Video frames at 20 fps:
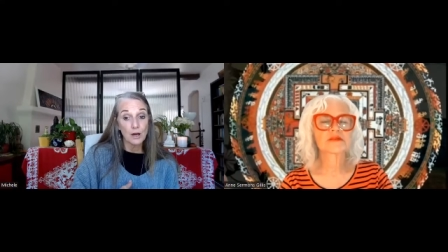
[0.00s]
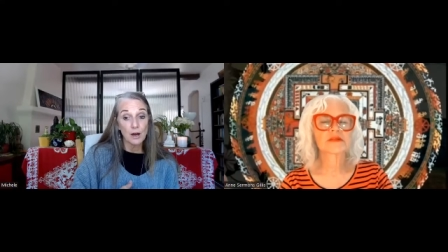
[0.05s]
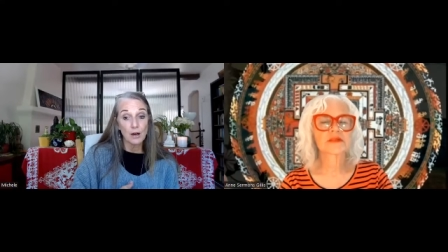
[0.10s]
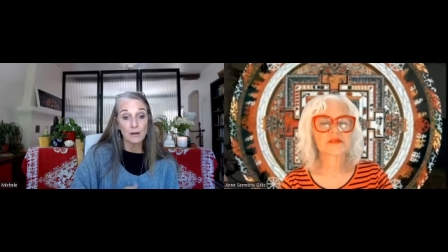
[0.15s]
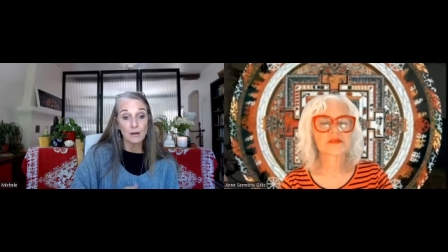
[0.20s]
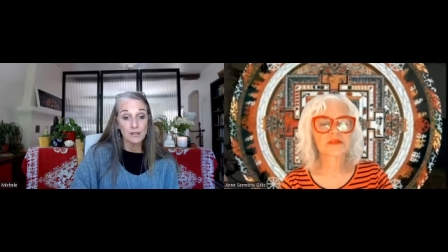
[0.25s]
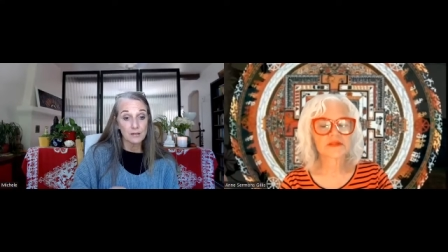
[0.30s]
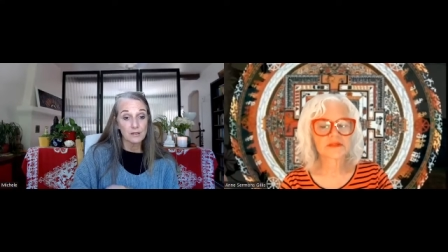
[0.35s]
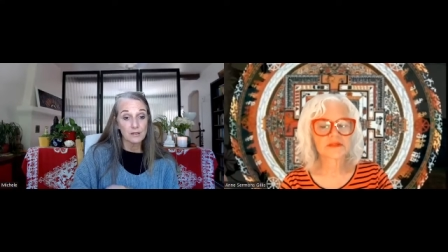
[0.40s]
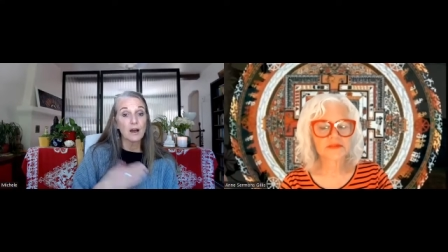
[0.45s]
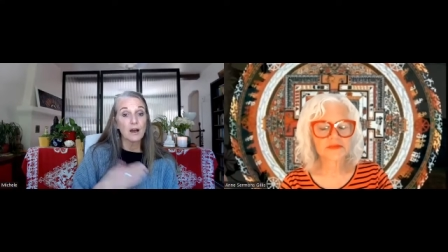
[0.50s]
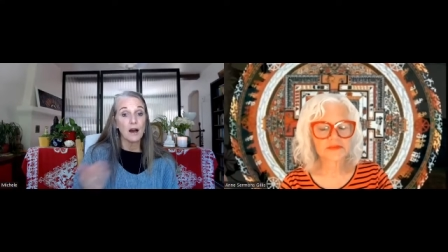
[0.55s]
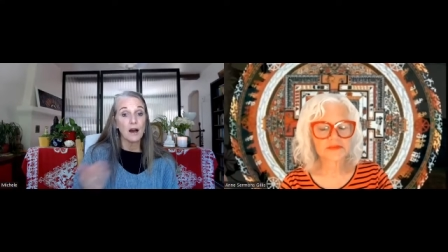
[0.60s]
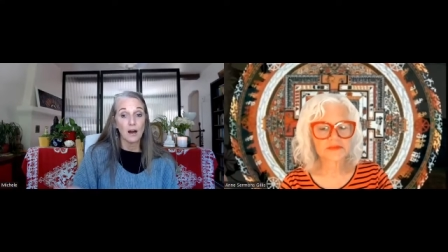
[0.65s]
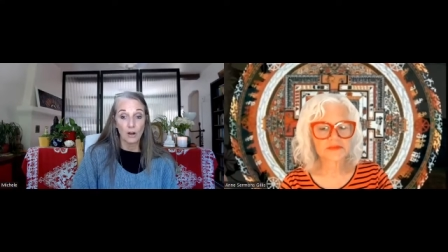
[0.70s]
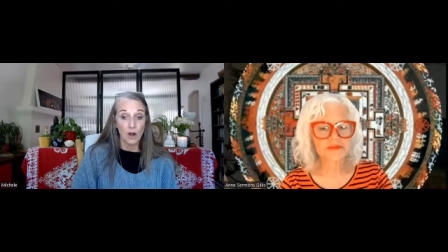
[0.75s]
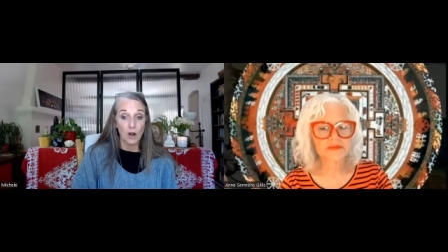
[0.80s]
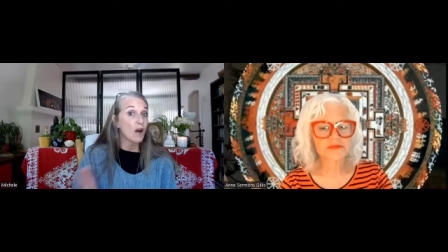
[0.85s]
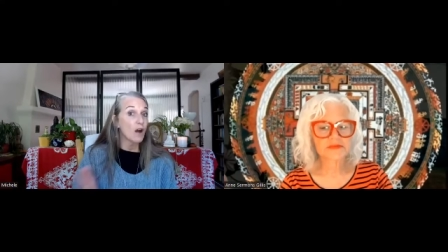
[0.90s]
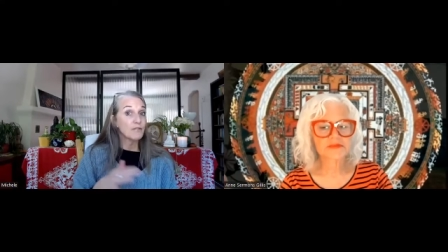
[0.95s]
It's a
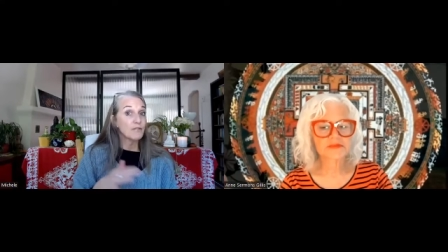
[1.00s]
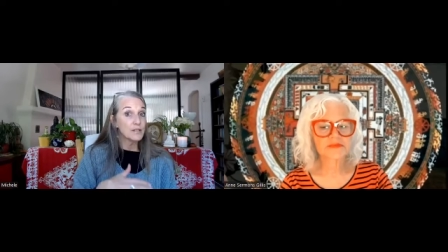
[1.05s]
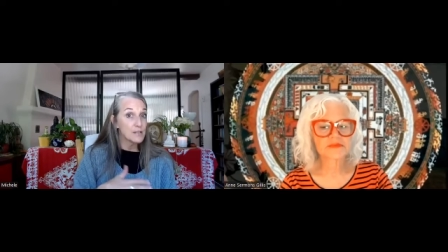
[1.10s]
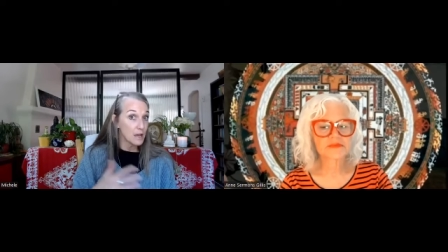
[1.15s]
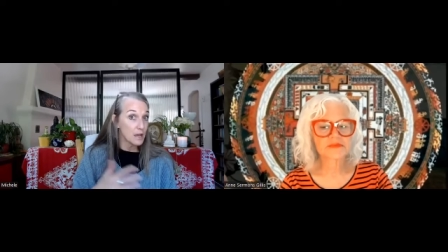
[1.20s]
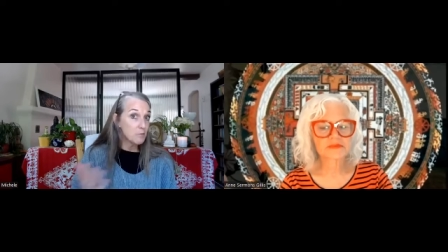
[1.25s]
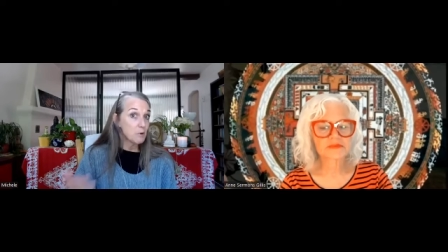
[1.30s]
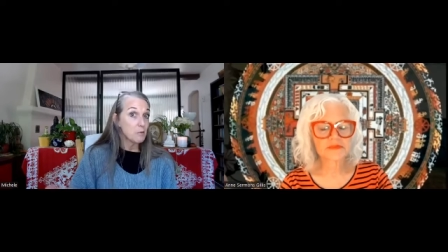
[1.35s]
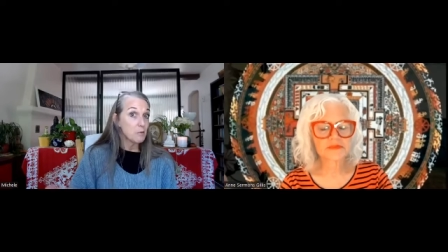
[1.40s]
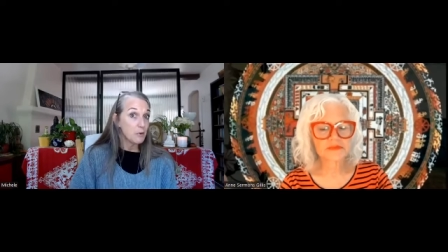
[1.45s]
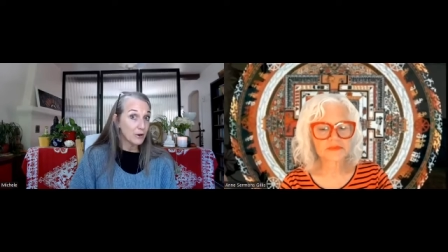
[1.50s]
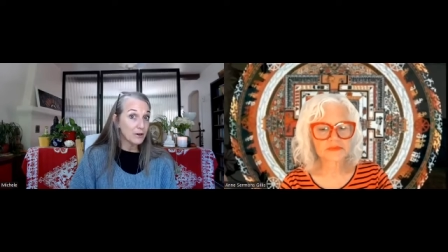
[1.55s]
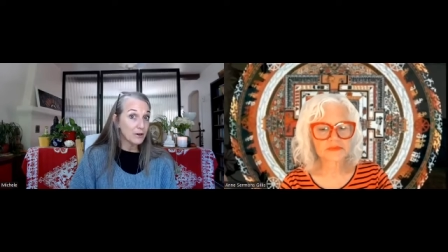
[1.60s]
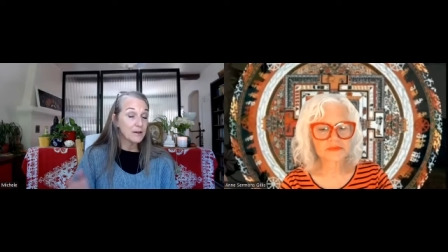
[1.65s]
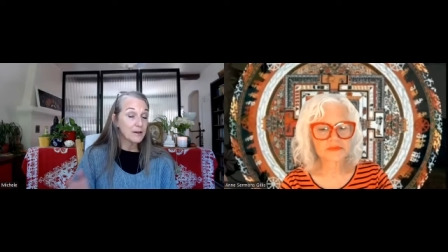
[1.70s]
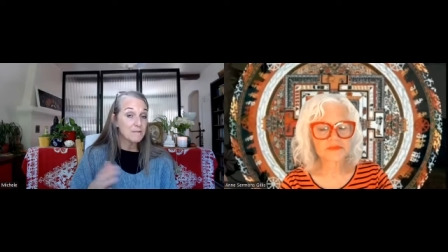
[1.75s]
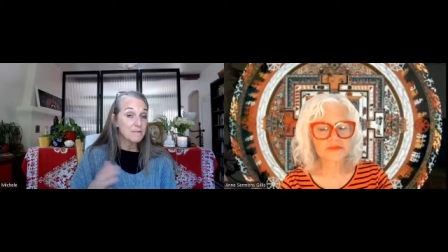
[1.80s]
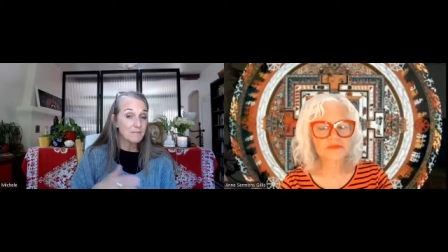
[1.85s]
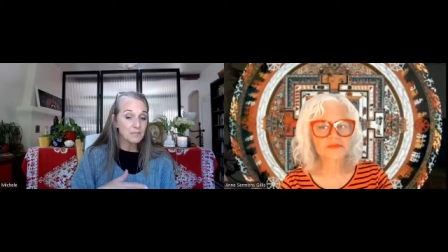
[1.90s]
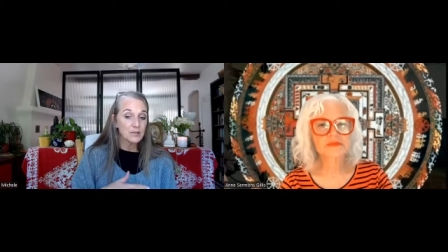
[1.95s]
coffee table book,
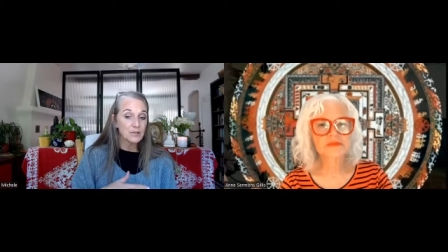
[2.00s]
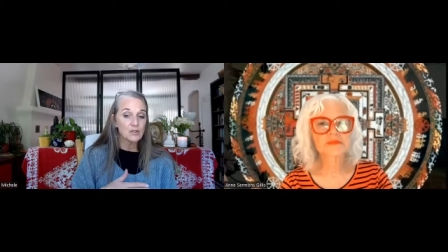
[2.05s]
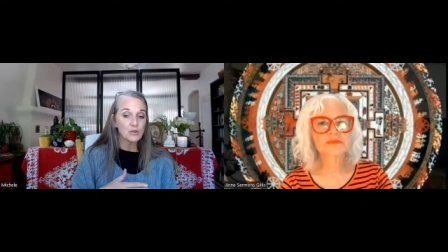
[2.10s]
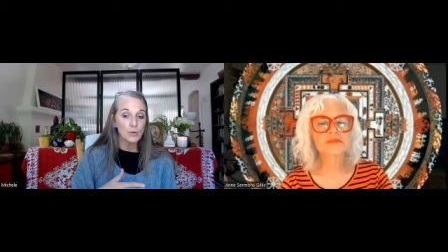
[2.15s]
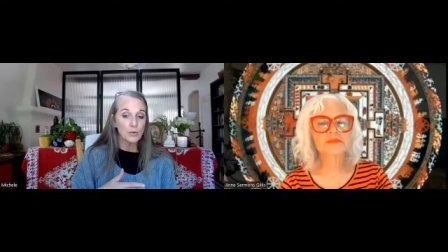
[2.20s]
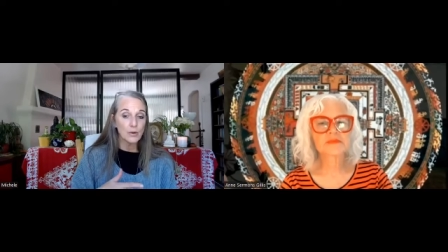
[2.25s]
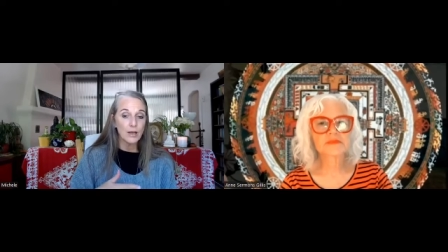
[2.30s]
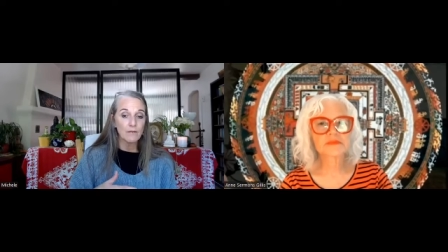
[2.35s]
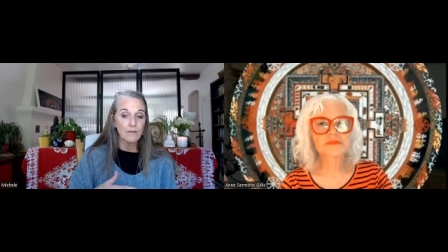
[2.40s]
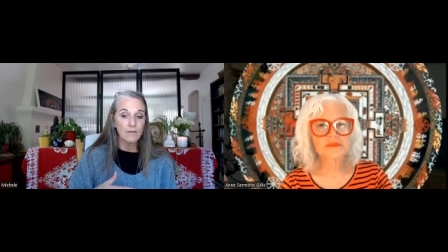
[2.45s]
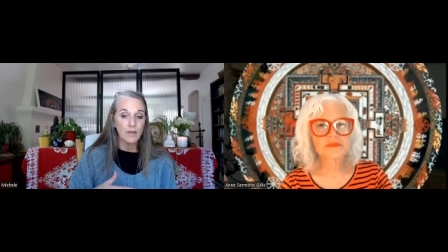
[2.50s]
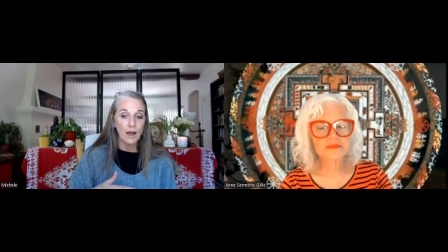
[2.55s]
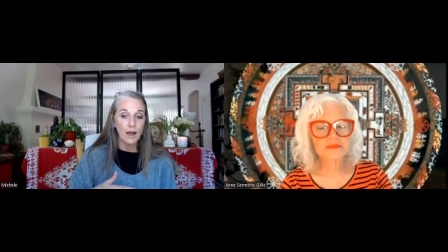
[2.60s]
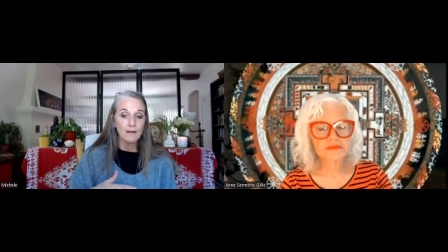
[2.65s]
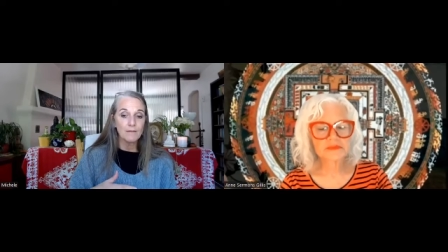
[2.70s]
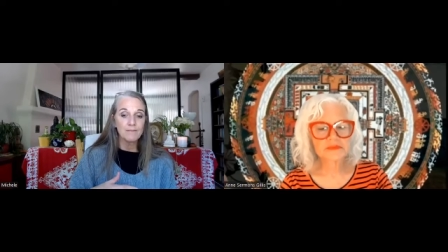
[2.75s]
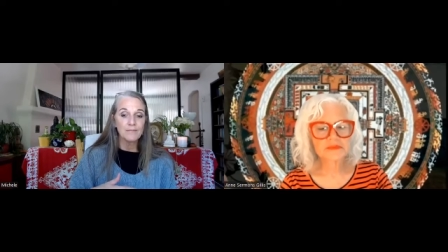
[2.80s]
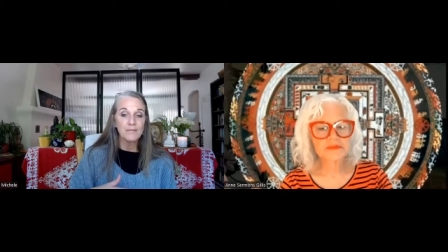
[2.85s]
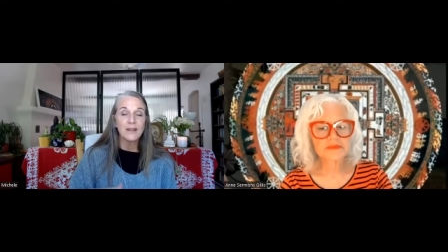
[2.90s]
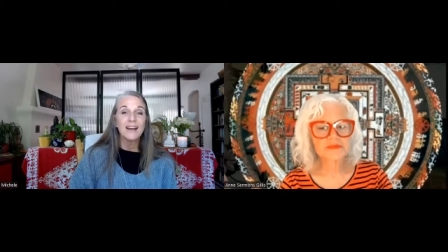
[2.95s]
so we have
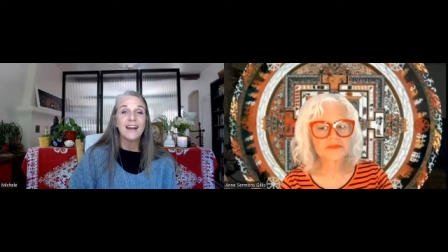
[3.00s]
that.